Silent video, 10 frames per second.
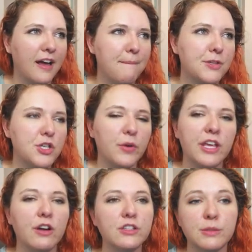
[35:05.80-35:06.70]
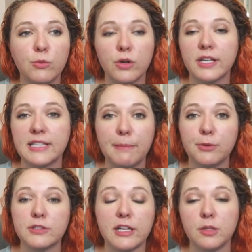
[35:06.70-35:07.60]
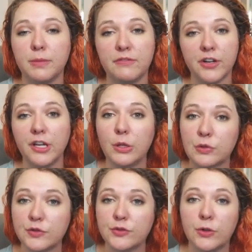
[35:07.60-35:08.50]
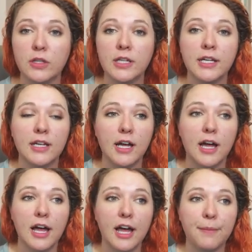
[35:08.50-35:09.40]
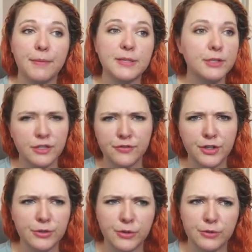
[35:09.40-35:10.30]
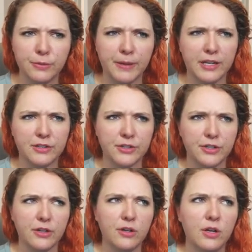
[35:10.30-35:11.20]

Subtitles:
So here are some more examples that could be very useful, especially for you, Total Banter.